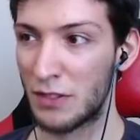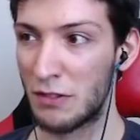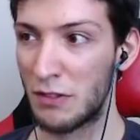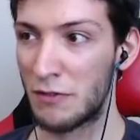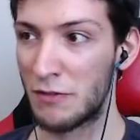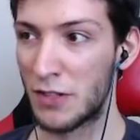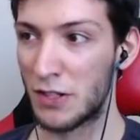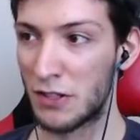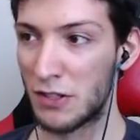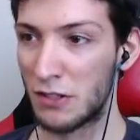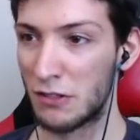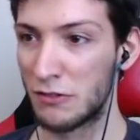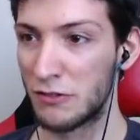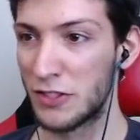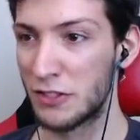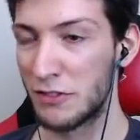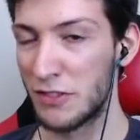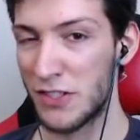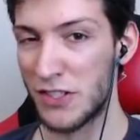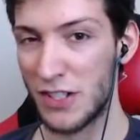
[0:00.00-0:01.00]
with your
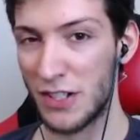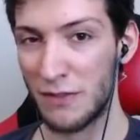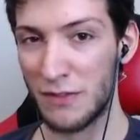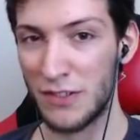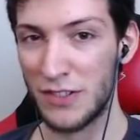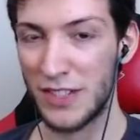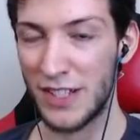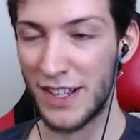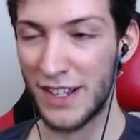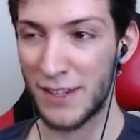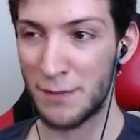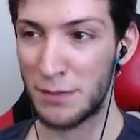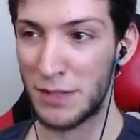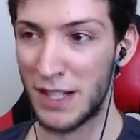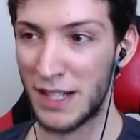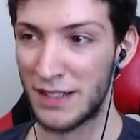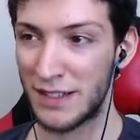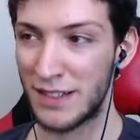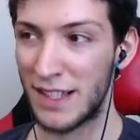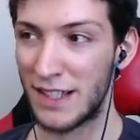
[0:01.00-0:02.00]
ulti, which I'm gonna
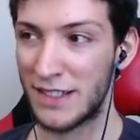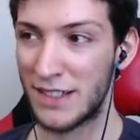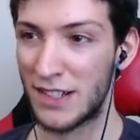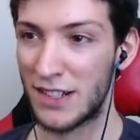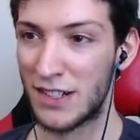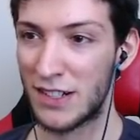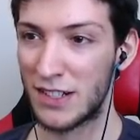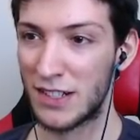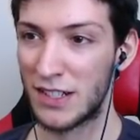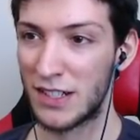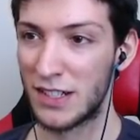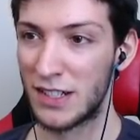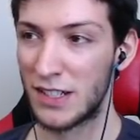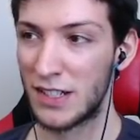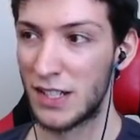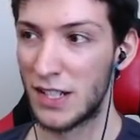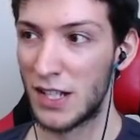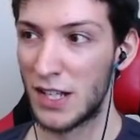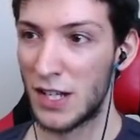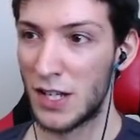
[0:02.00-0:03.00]
explain later.
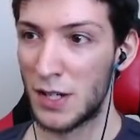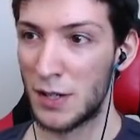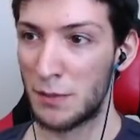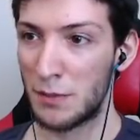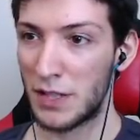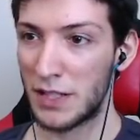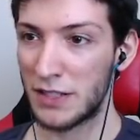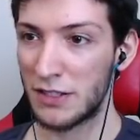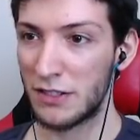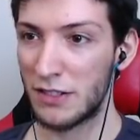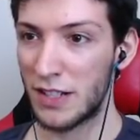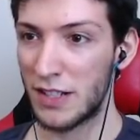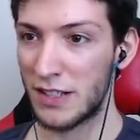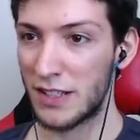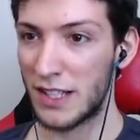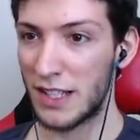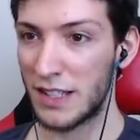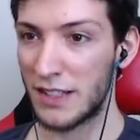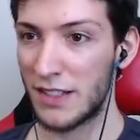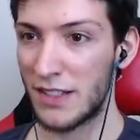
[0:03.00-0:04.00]
But going
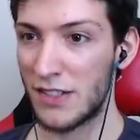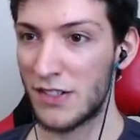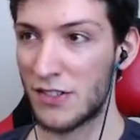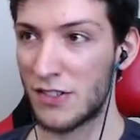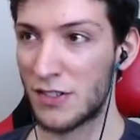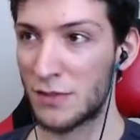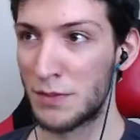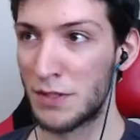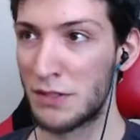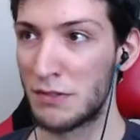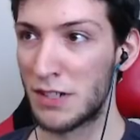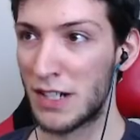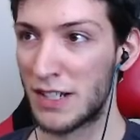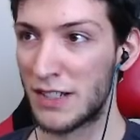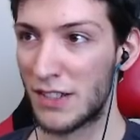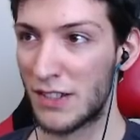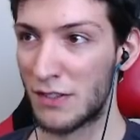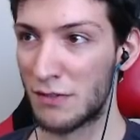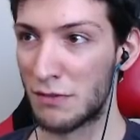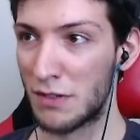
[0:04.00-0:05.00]
like this should be
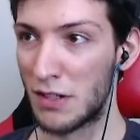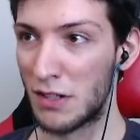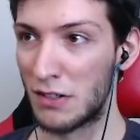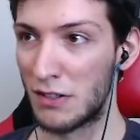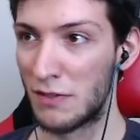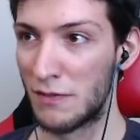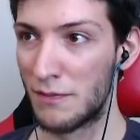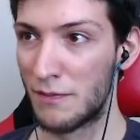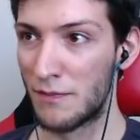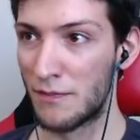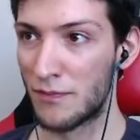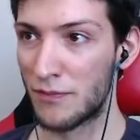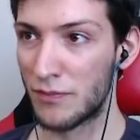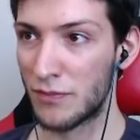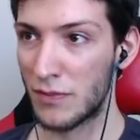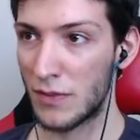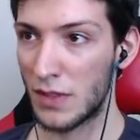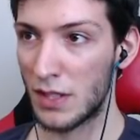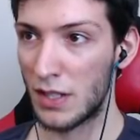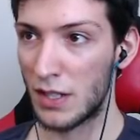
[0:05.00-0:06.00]
great as well.
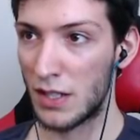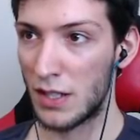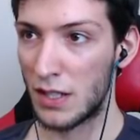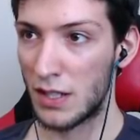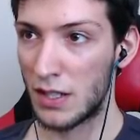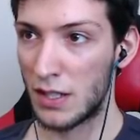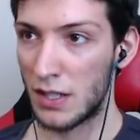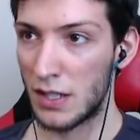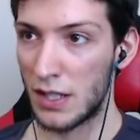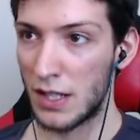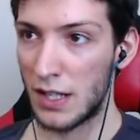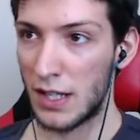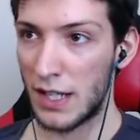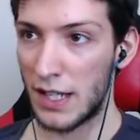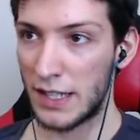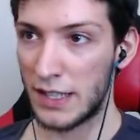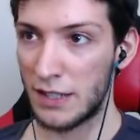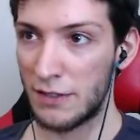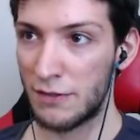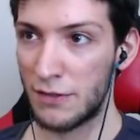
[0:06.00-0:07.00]

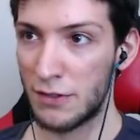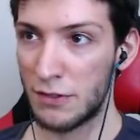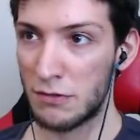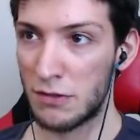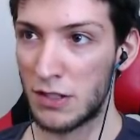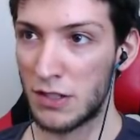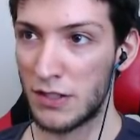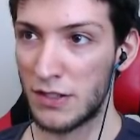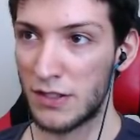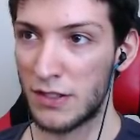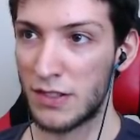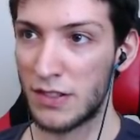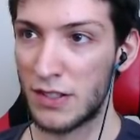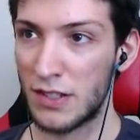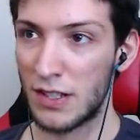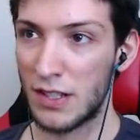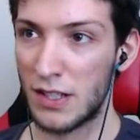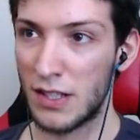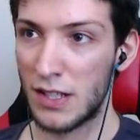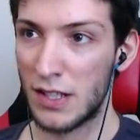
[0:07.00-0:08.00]
And if you want
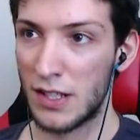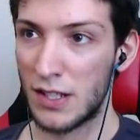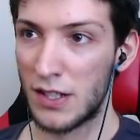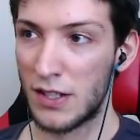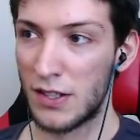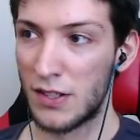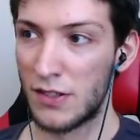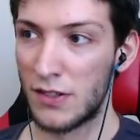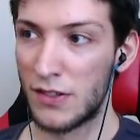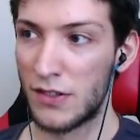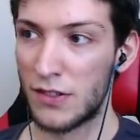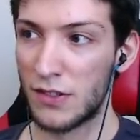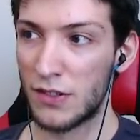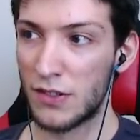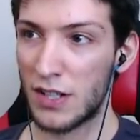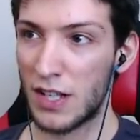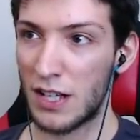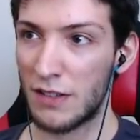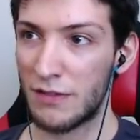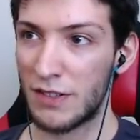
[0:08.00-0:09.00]
to
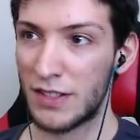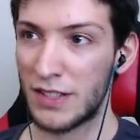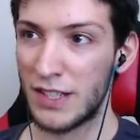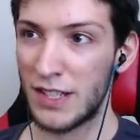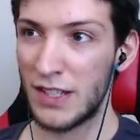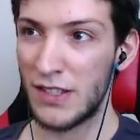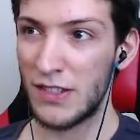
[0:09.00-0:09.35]
have an